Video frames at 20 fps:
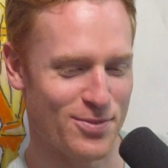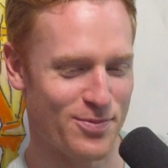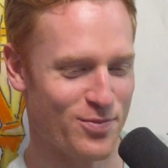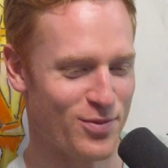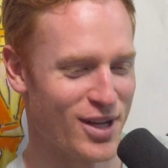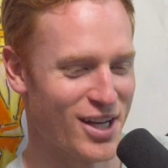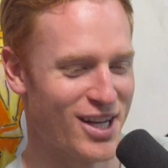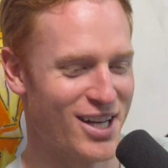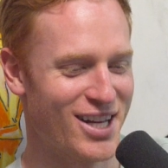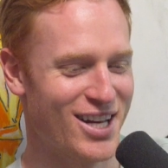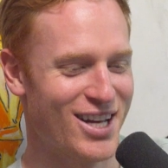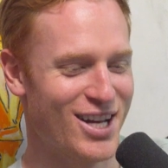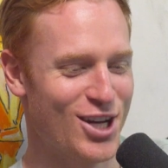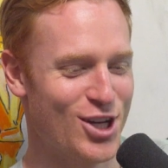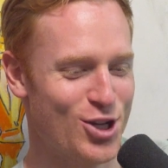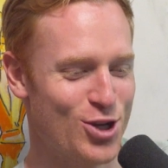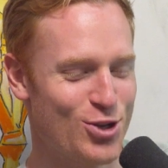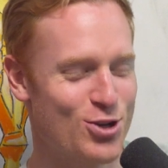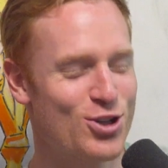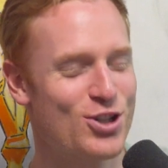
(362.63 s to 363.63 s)
you.
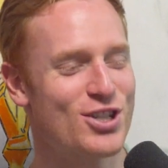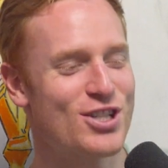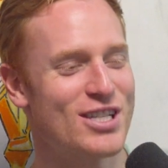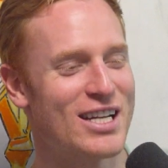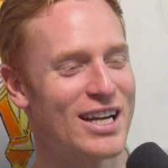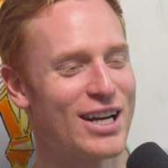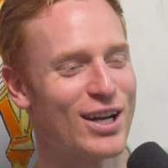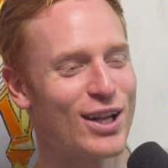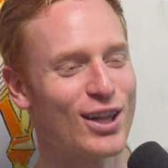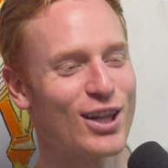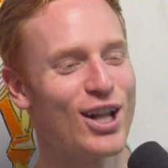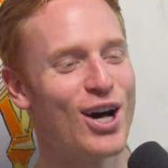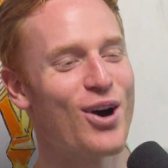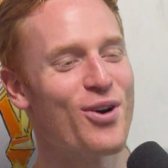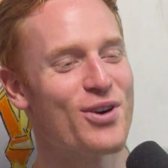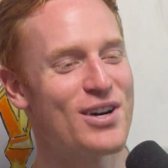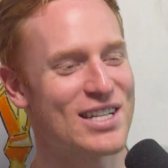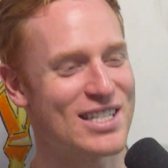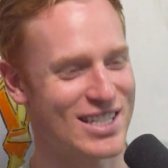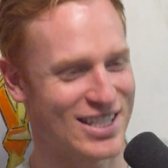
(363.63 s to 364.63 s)
You just said
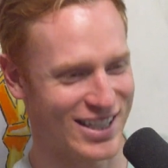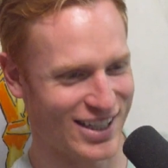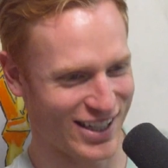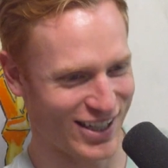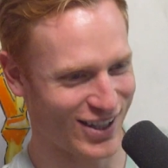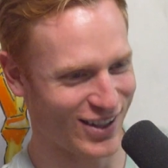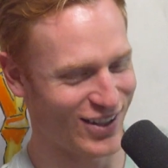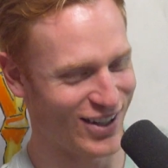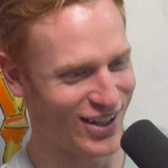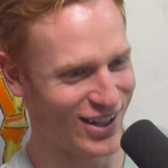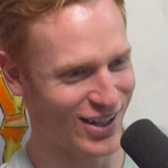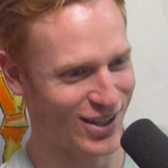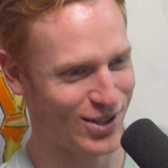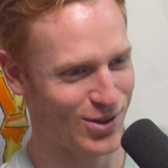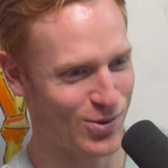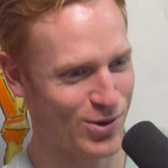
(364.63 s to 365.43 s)
Lewis and Clark.